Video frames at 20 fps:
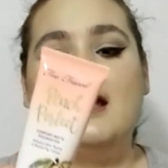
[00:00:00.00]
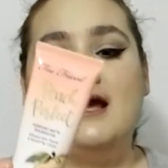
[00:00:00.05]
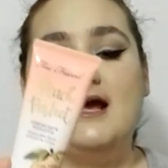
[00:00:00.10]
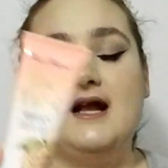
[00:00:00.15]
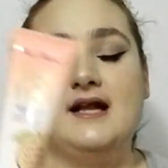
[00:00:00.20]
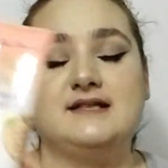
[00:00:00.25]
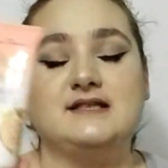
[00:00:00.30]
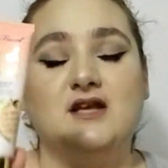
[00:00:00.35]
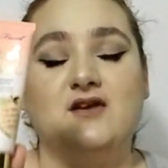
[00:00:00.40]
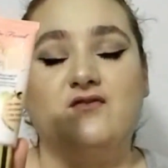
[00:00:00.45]

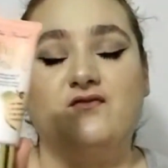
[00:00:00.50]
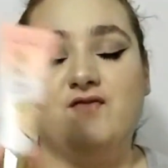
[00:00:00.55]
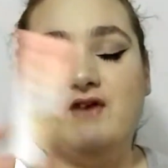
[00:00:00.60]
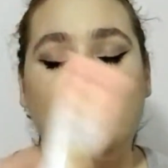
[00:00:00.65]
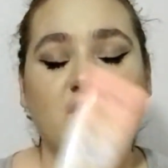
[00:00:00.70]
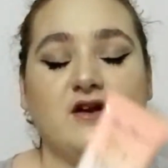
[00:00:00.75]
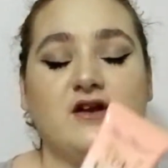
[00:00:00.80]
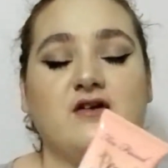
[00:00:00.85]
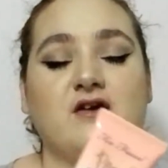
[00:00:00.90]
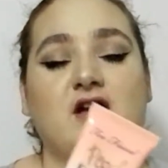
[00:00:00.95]
It's a
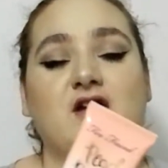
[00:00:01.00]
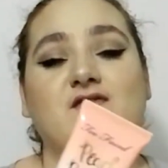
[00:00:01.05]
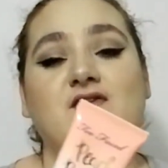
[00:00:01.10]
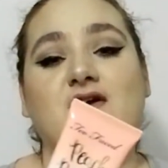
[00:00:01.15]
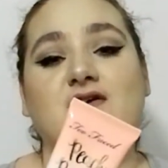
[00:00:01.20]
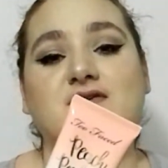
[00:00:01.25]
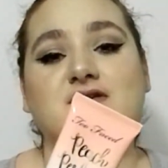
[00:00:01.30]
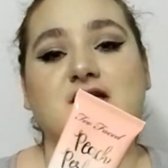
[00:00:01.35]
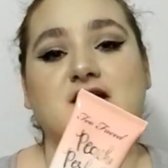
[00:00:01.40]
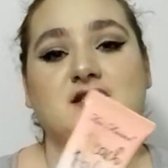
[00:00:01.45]
very great
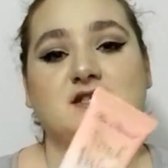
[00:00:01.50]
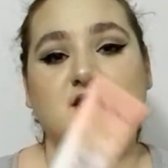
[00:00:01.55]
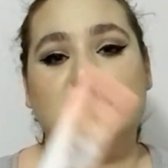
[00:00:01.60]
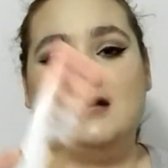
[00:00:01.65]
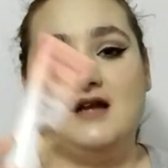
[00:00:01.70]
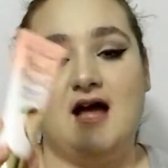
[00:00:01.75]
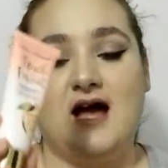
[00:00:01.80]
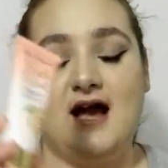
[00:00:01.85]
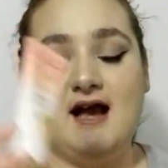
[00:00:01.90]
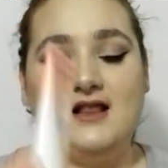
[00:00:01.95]

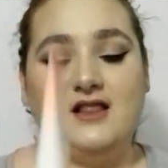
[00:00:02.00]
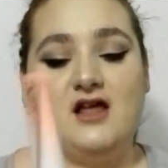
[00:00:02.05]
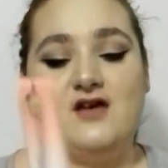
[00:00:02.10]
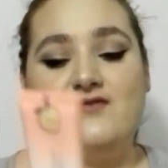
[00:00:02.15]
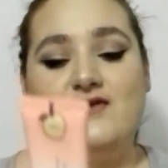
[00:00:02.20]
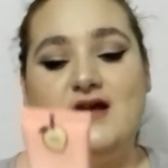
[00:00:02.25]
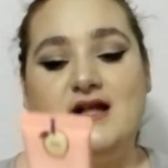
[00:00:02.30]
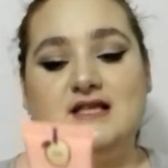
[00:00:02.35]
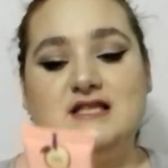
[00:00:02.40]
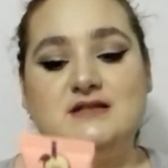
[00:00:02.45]
foundation. I love
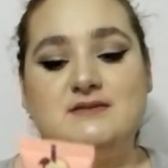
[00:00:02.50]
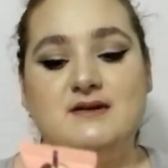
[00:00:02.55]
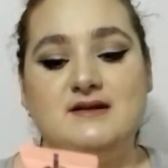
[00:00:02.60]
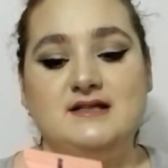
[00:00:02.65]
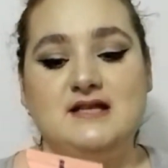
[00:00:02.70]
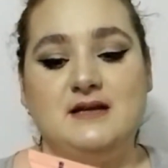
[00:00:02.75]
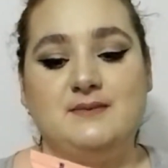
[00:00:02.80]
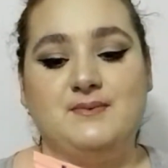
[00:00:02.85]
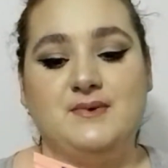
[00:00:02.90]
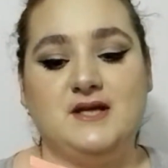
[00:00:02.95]
it. It smells
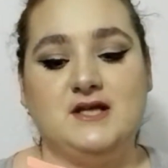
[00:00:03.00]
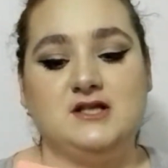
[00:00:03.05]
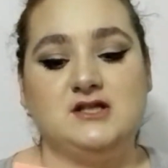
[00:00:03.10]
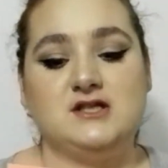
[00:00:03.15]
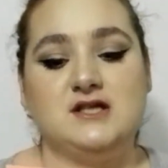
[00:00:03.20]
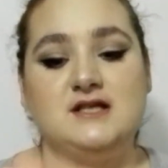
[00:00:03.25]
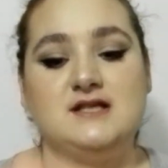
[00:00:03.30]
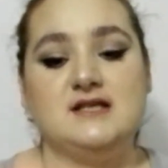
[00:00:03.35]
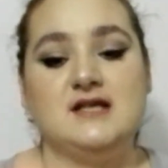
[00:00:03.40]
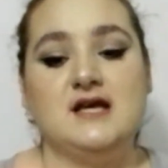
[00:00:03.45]
like
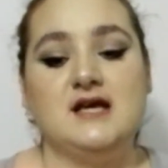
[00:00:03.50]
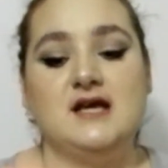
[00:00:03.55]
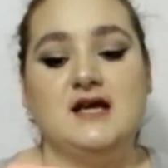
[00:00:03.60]
peaches.